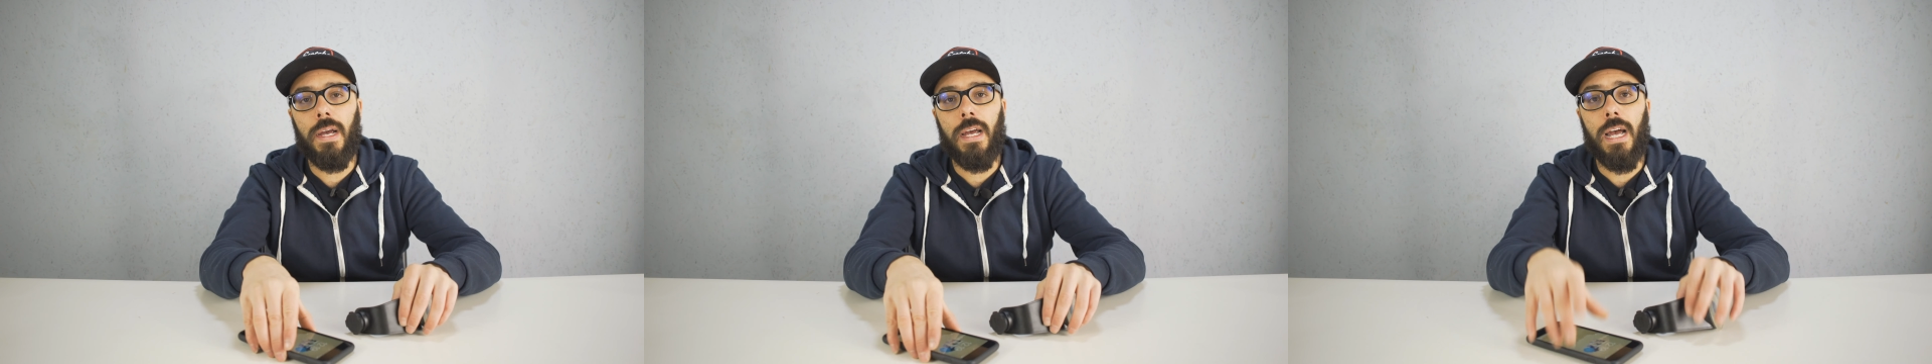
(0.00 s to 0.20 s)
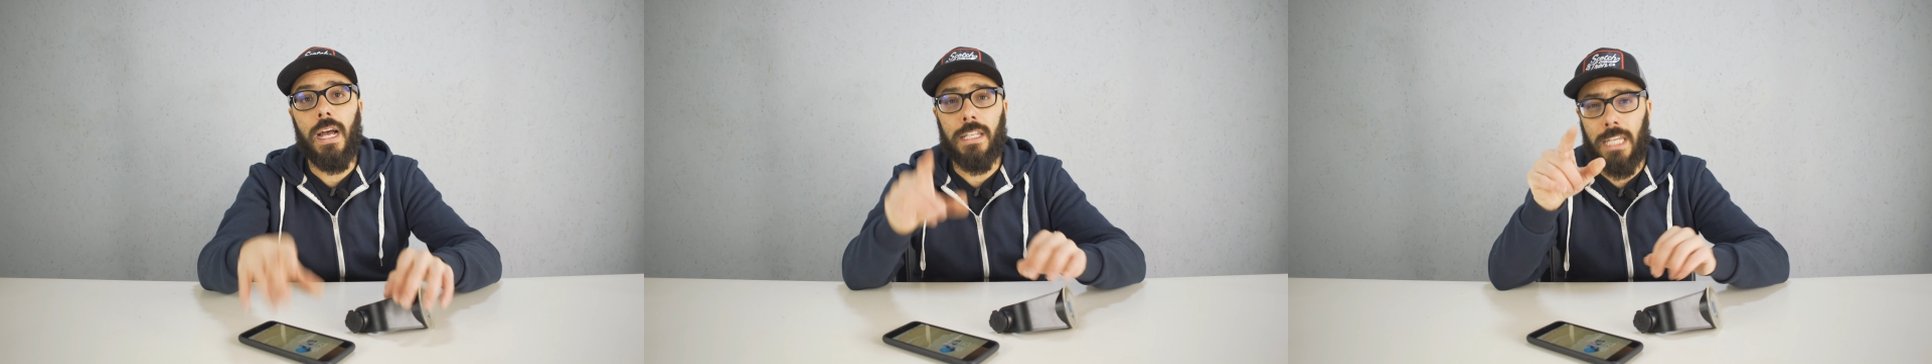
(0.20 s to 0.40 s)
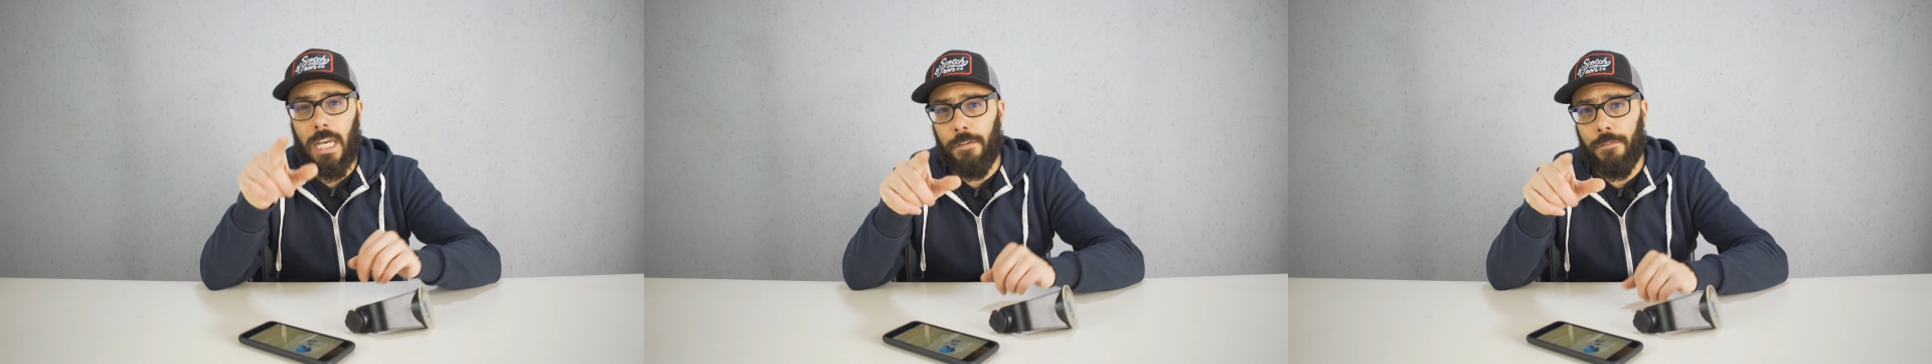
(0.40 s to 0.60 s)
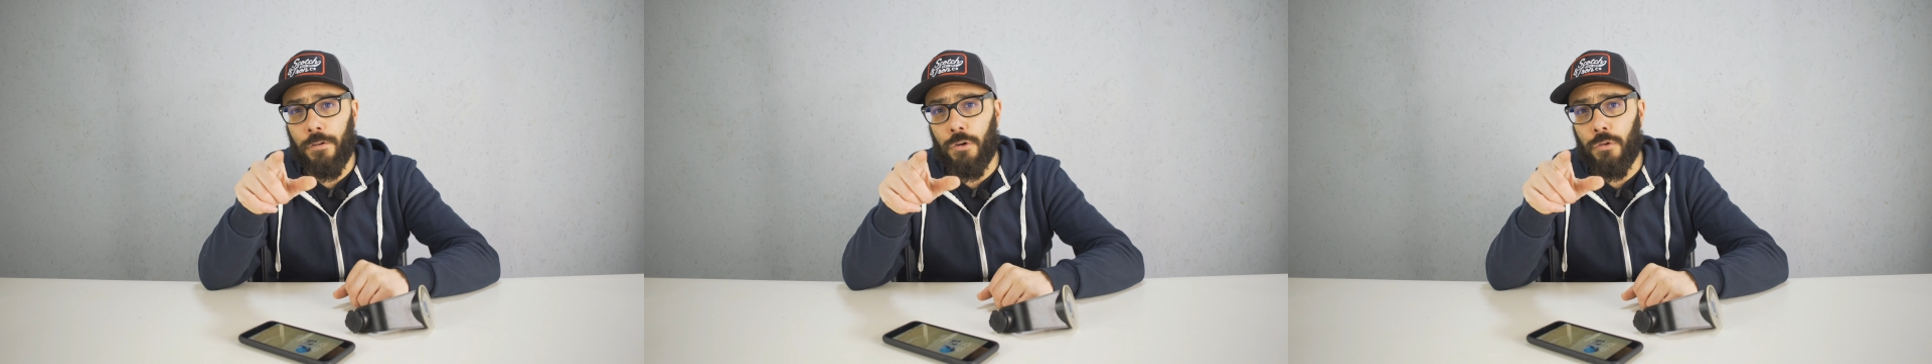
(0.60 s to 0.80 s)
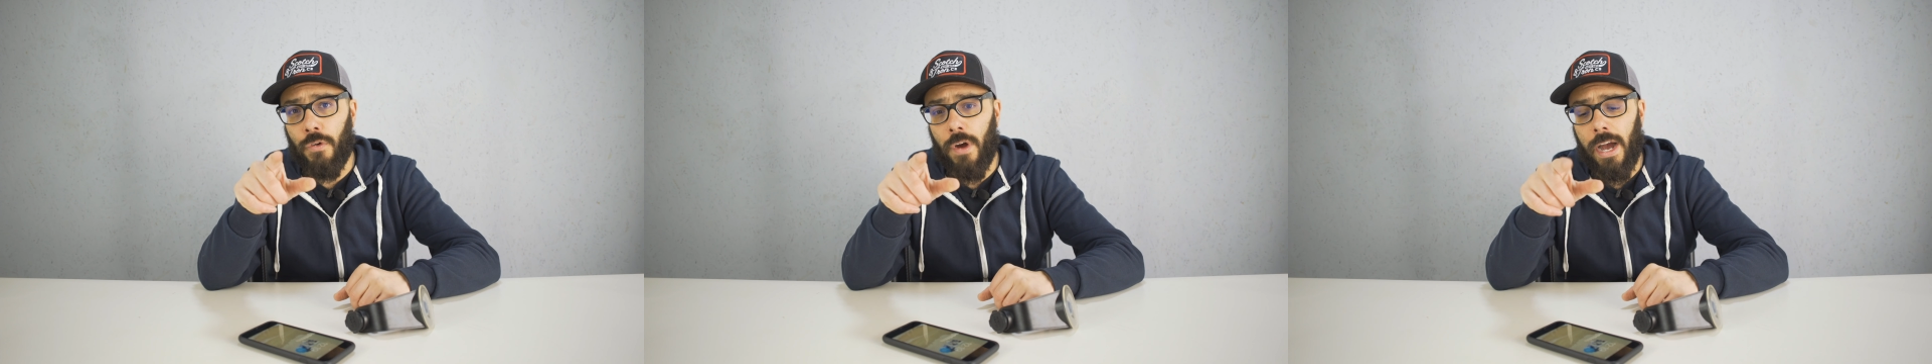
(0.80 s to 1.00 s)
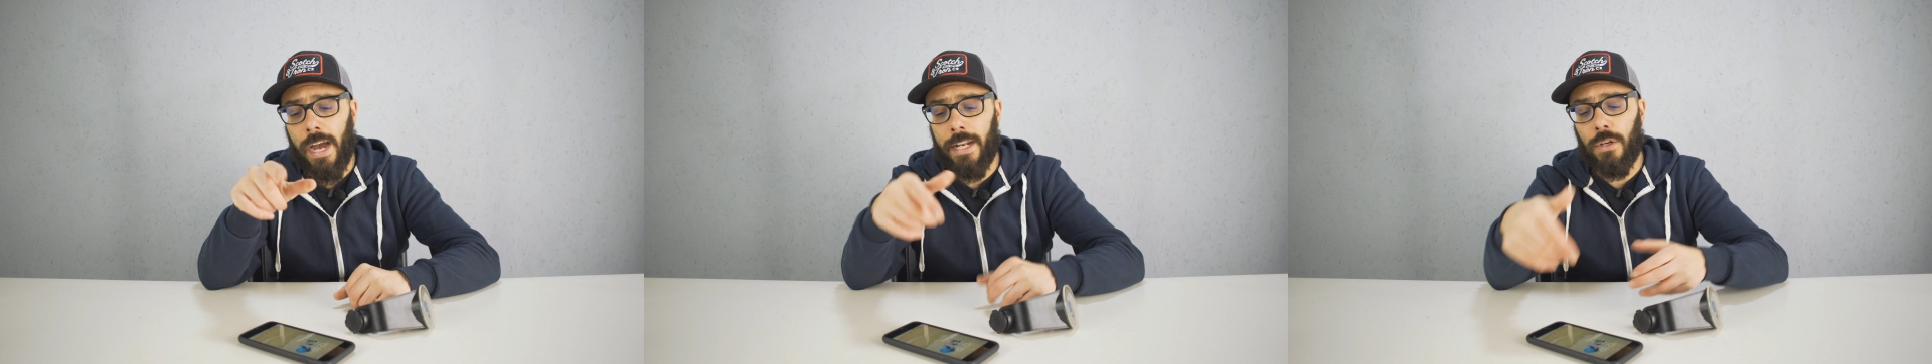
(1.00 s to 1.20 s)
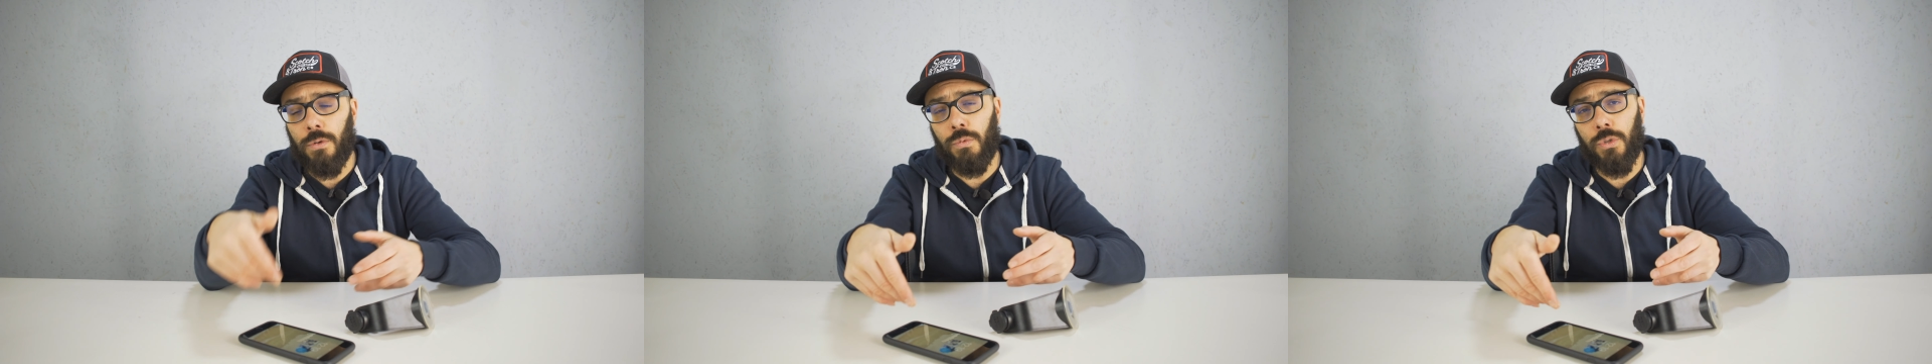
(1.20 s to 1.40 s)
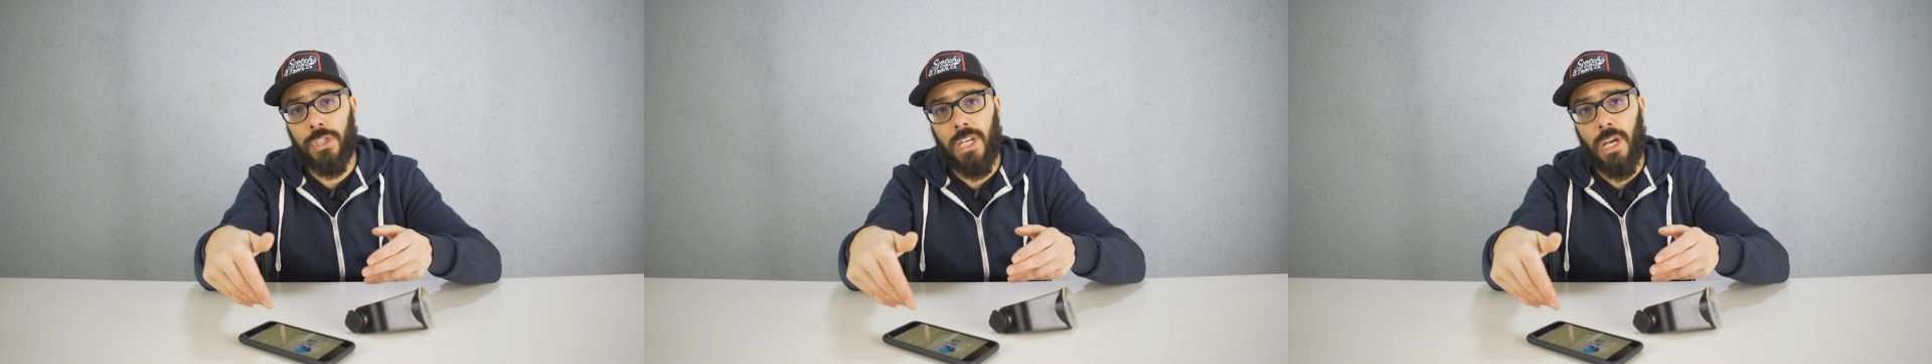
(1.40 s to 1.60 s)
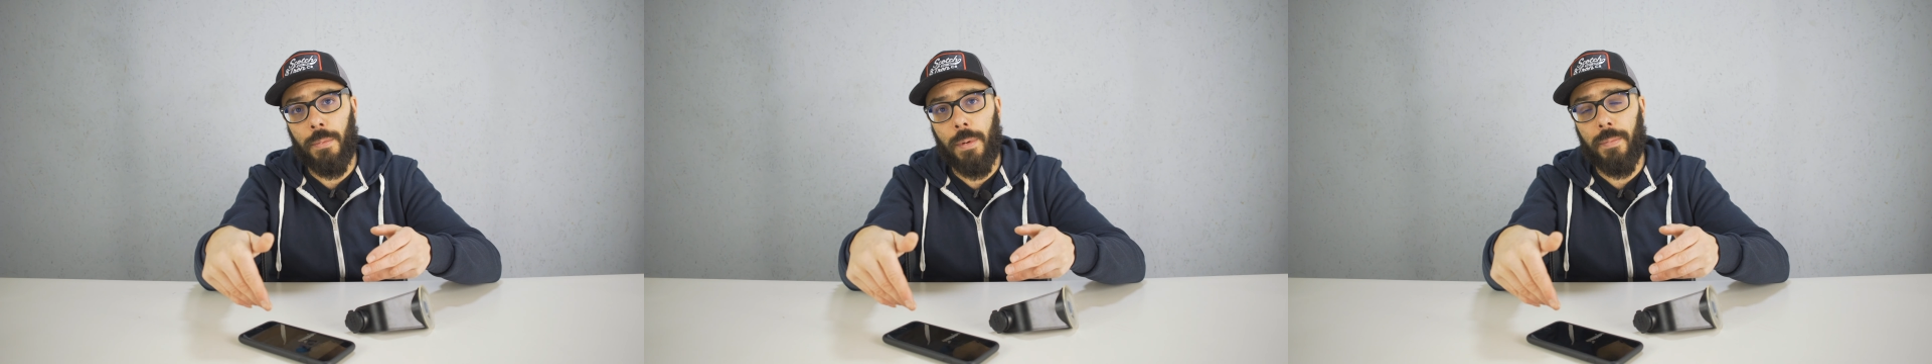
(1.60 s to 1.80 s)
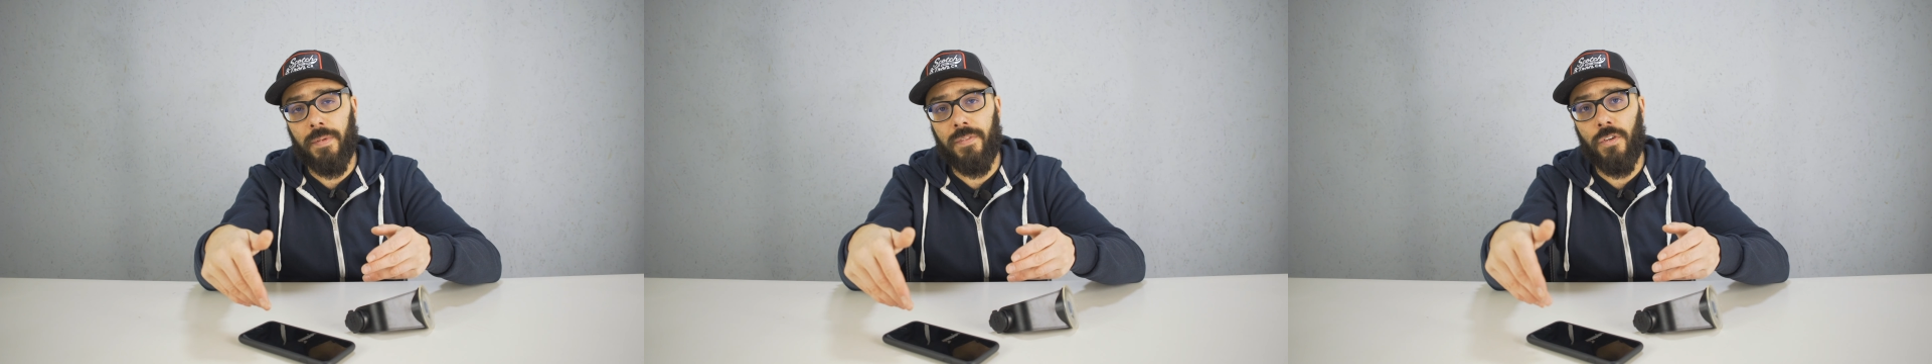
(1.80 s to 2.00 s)
I'll take you for a ride. We'll see how
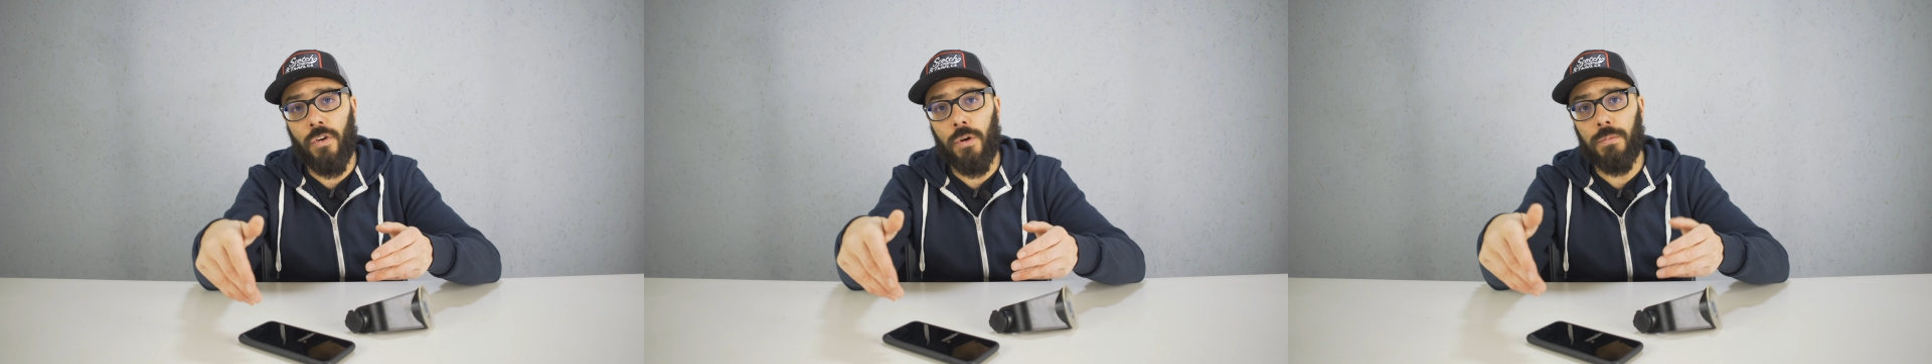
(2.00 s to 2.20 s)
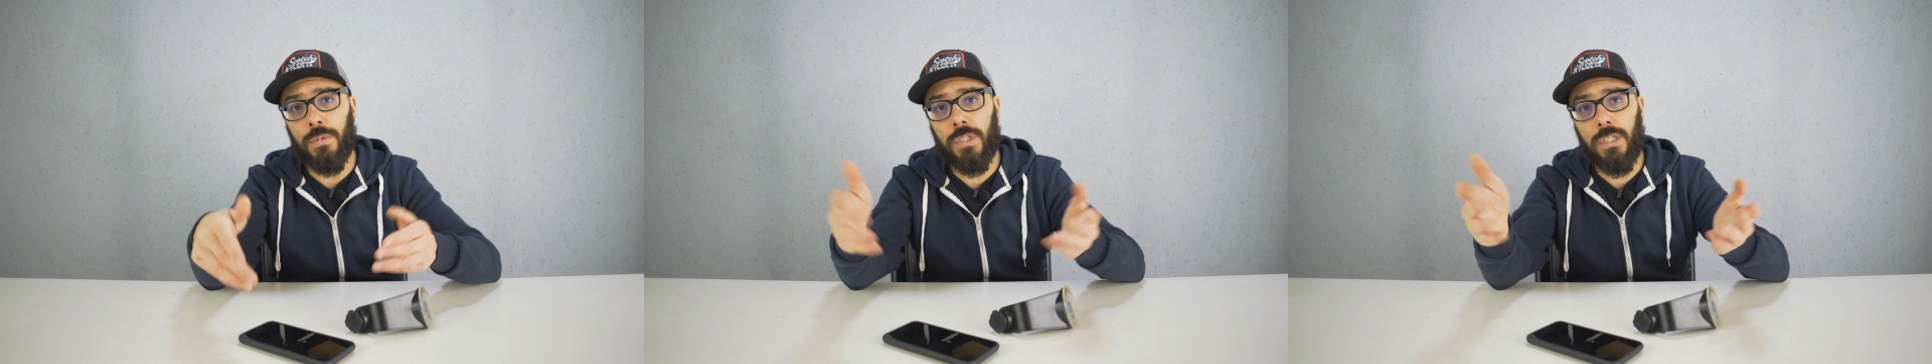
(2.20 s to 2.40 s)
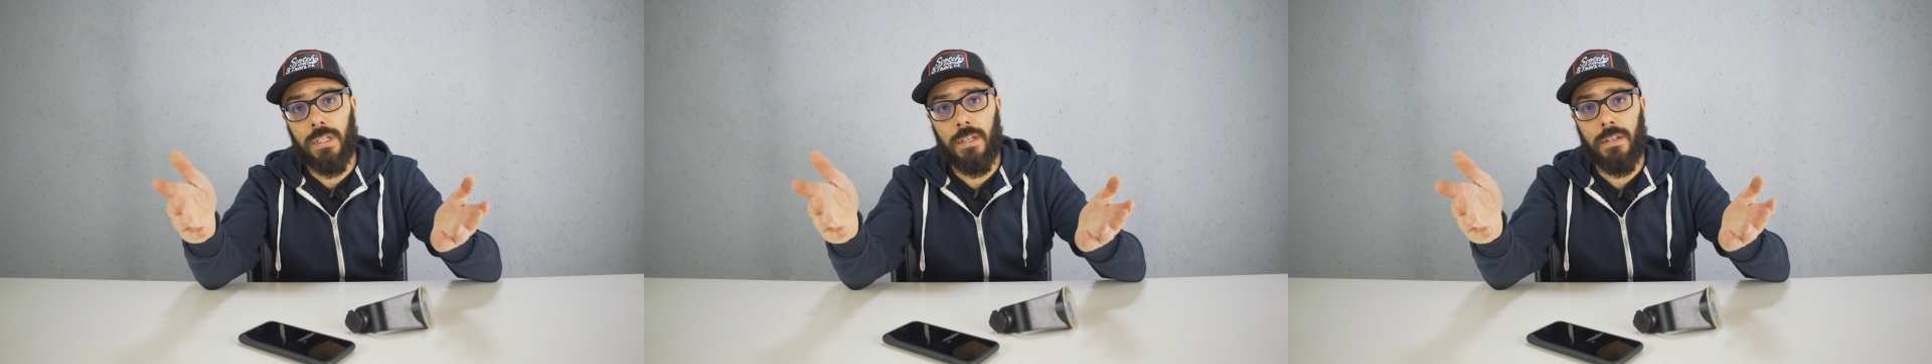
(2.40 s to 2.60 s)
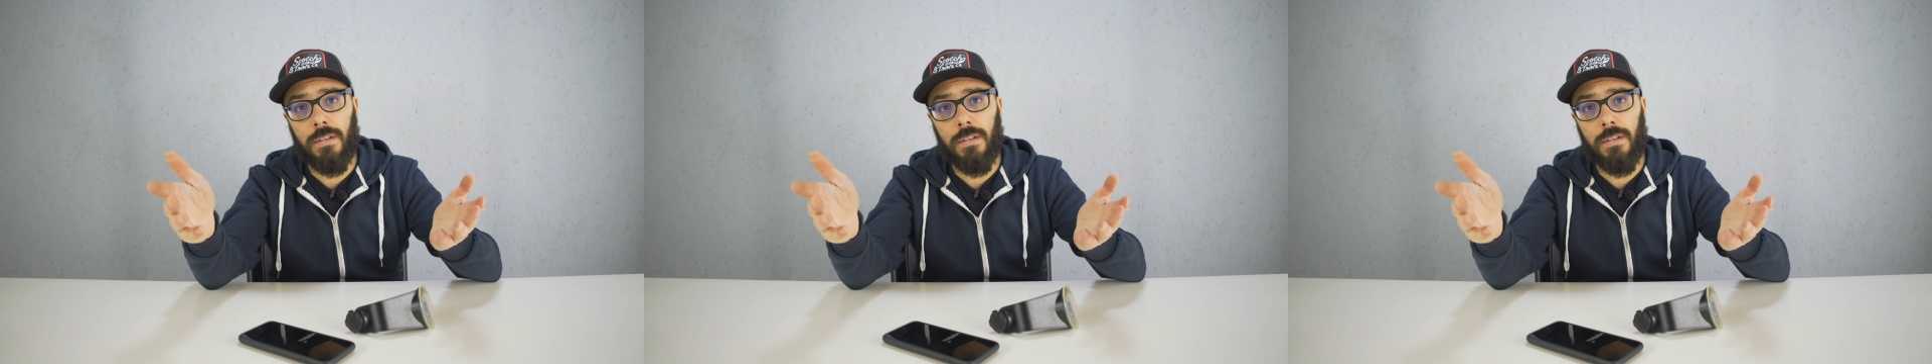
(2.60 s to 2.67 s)
it performs.